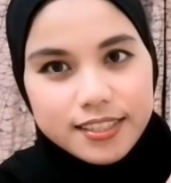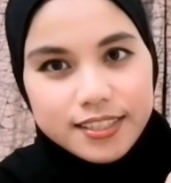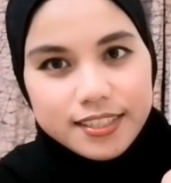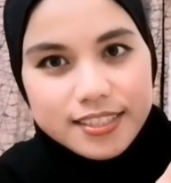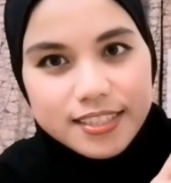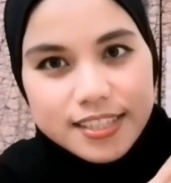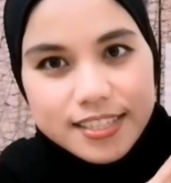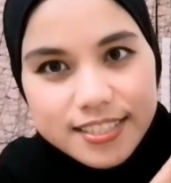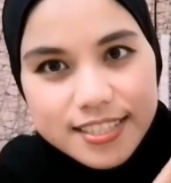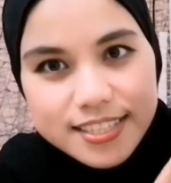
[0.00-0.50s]

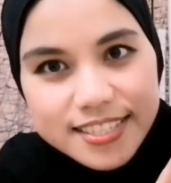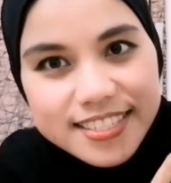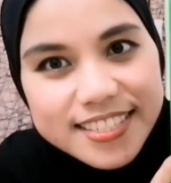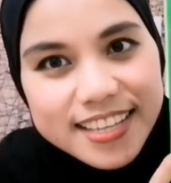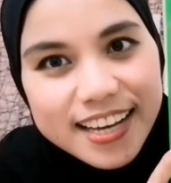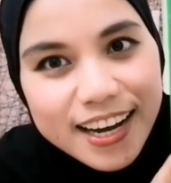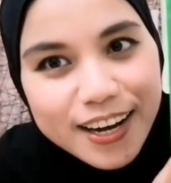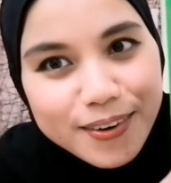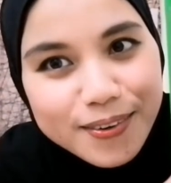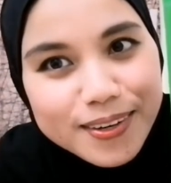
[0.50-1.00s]
this is
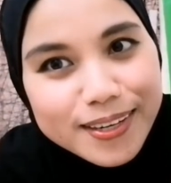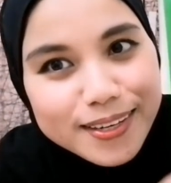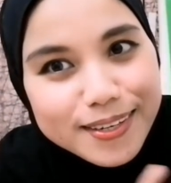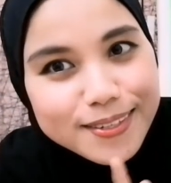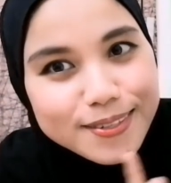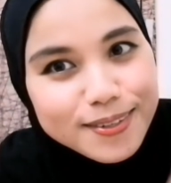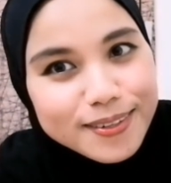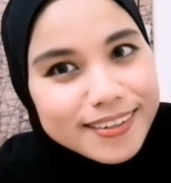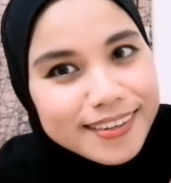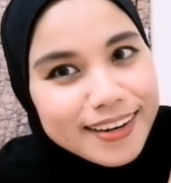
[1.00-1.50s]
how it
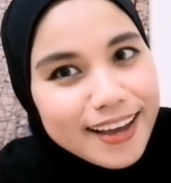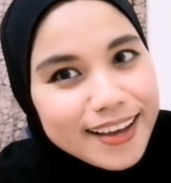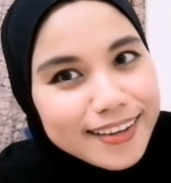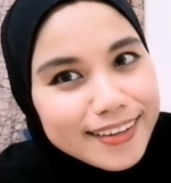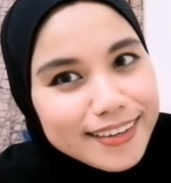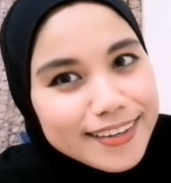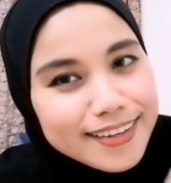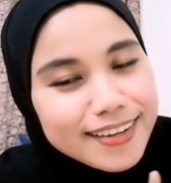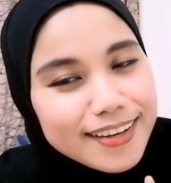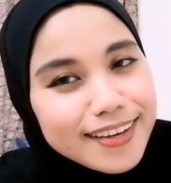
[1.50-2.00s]
looked
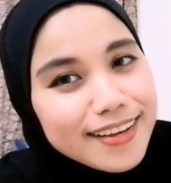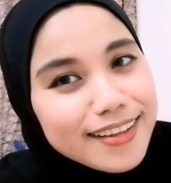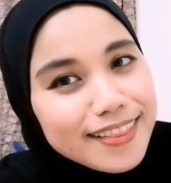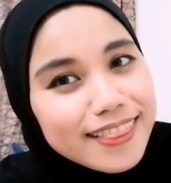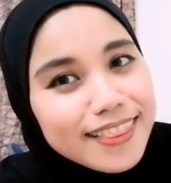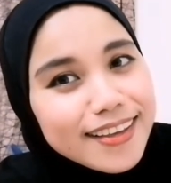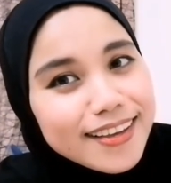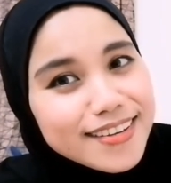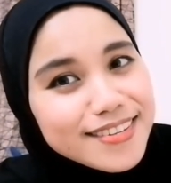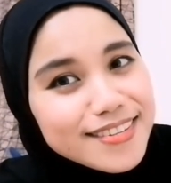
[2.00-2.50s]
like
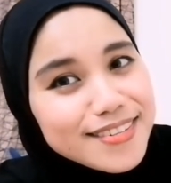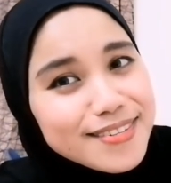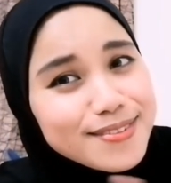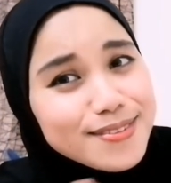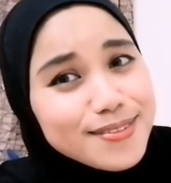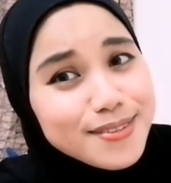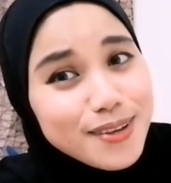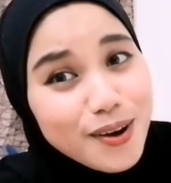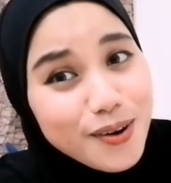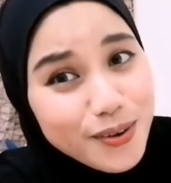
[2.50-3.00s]
it is
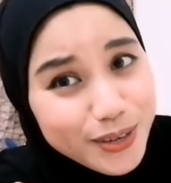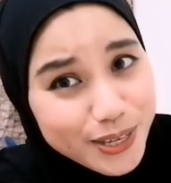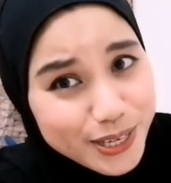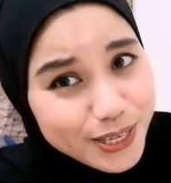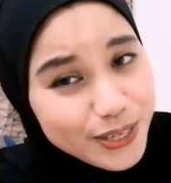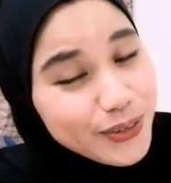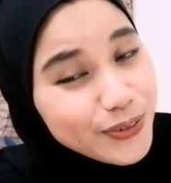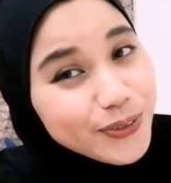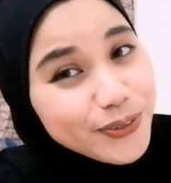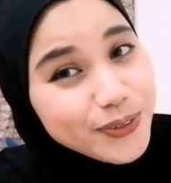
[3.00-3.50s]
so
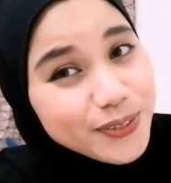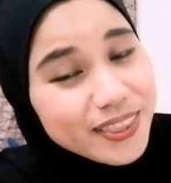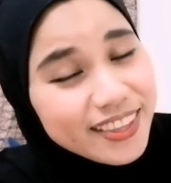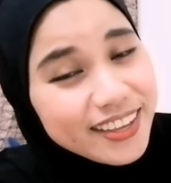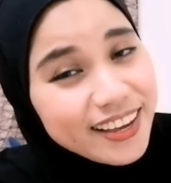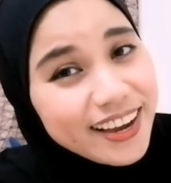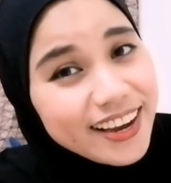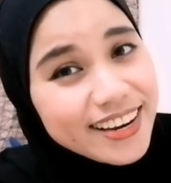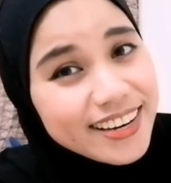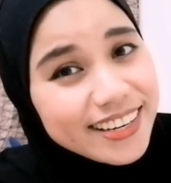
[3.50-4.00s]
cute
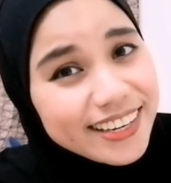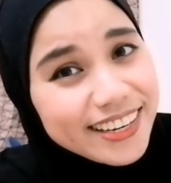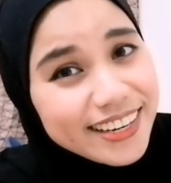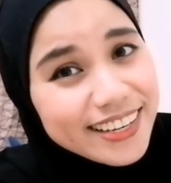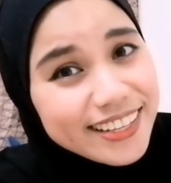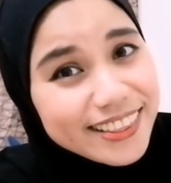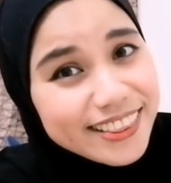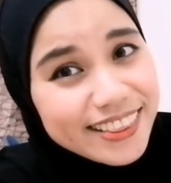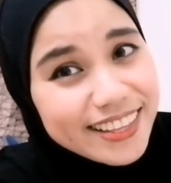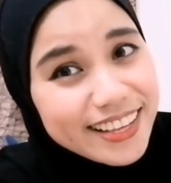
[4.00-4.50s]
and
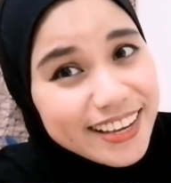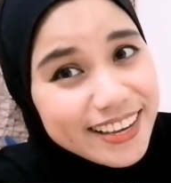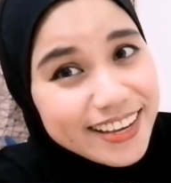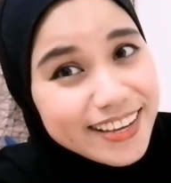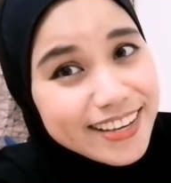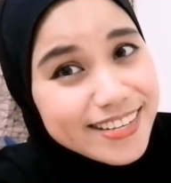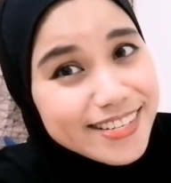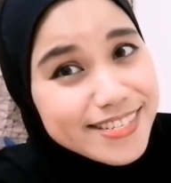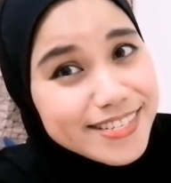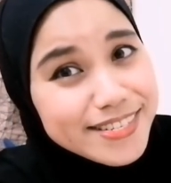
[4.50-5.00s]
it
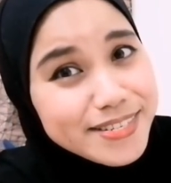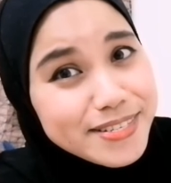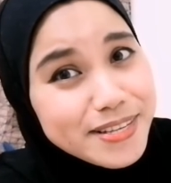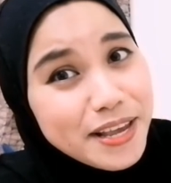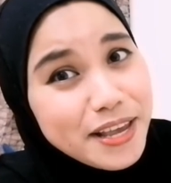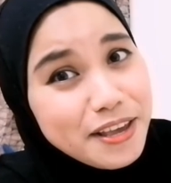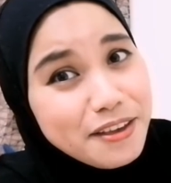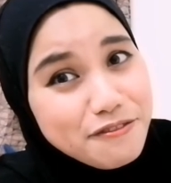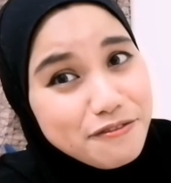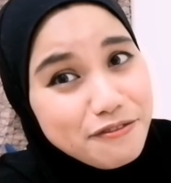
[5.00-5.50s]
is
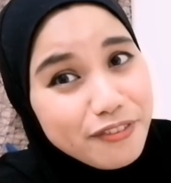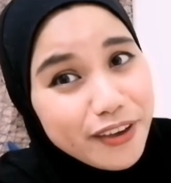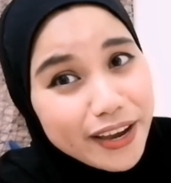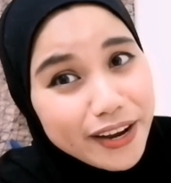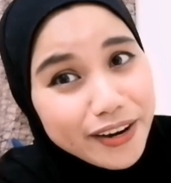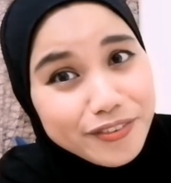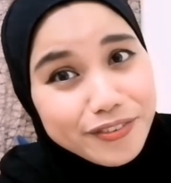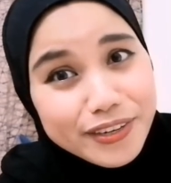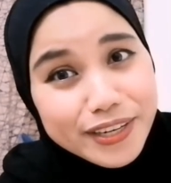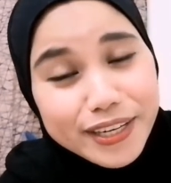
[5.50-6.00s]

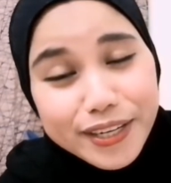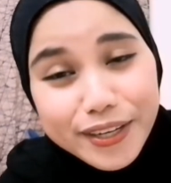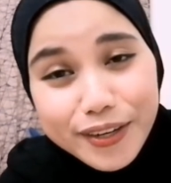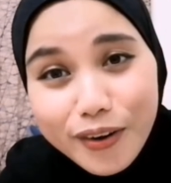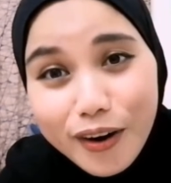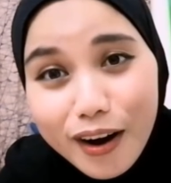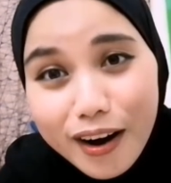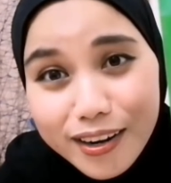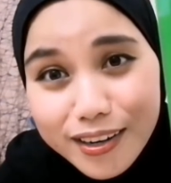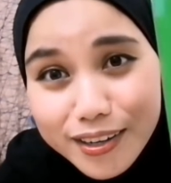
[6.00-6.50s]
very
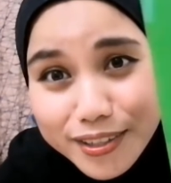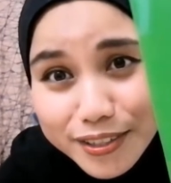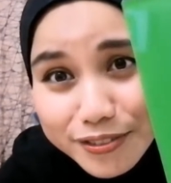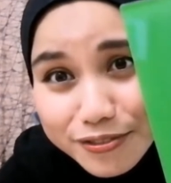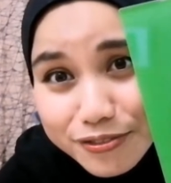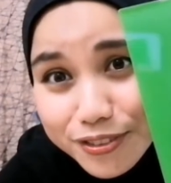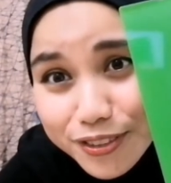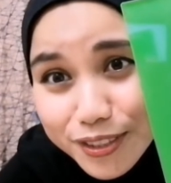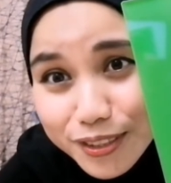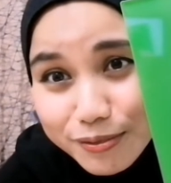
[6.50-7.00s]

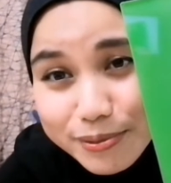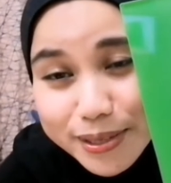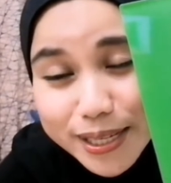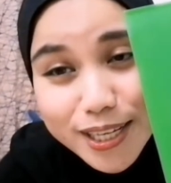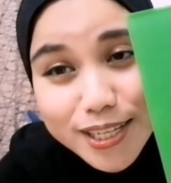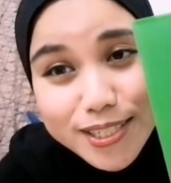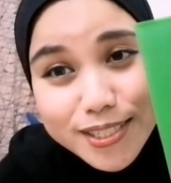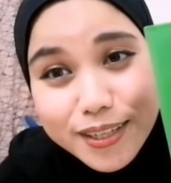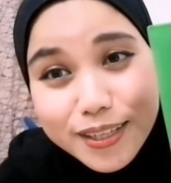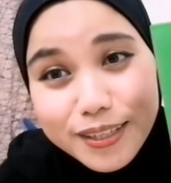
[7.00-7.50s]
colorful
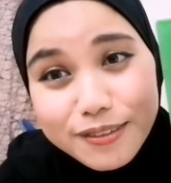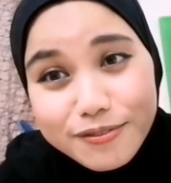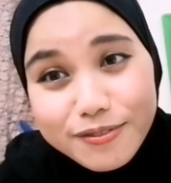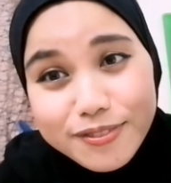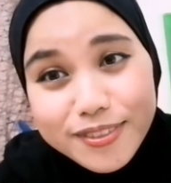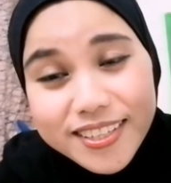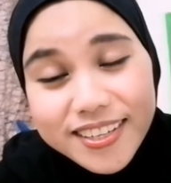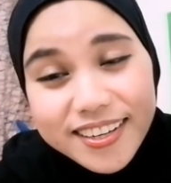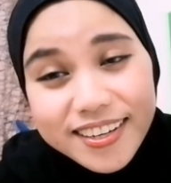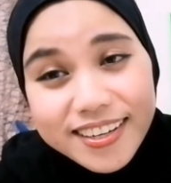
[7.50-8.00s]
because
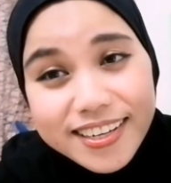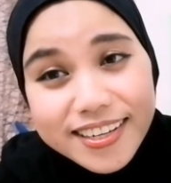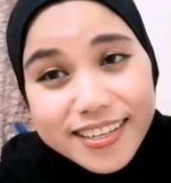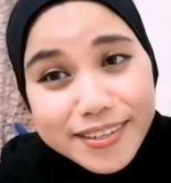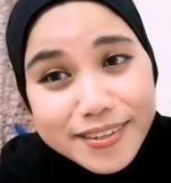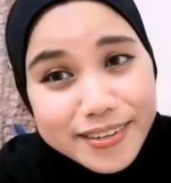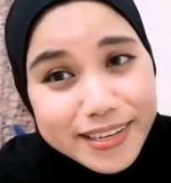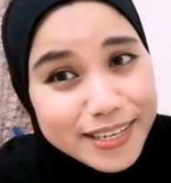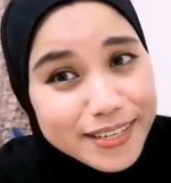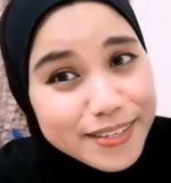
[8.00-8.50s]
of the
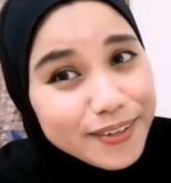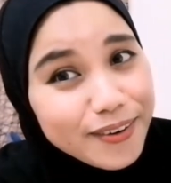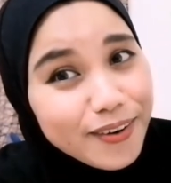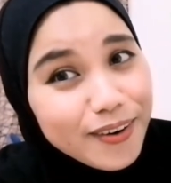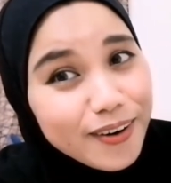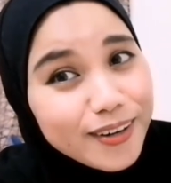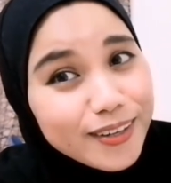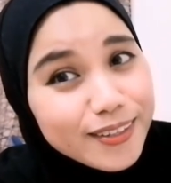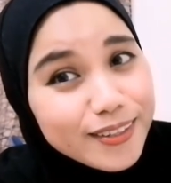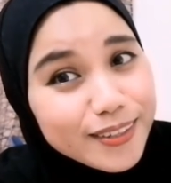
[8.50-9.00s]
green
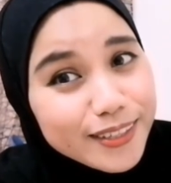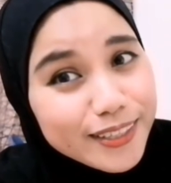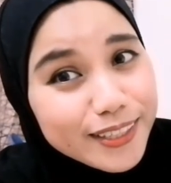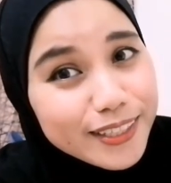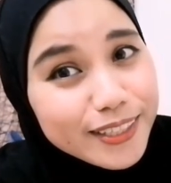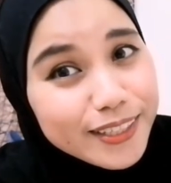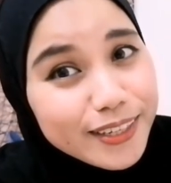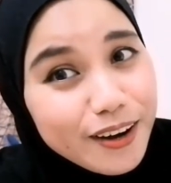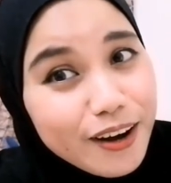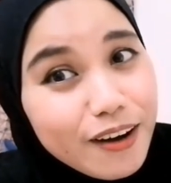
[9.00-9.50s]

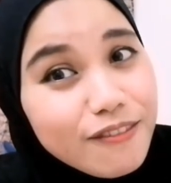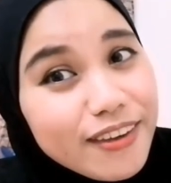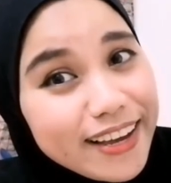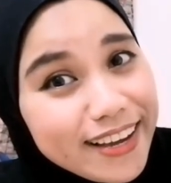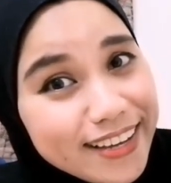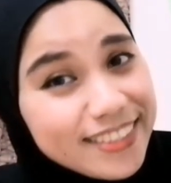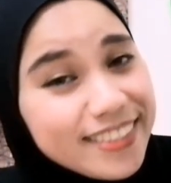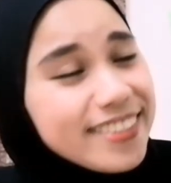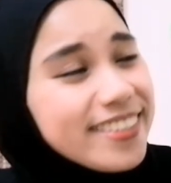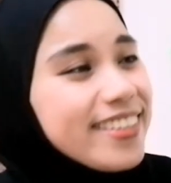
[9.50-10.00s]
color of
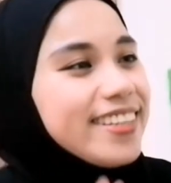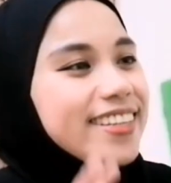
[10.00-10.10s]
it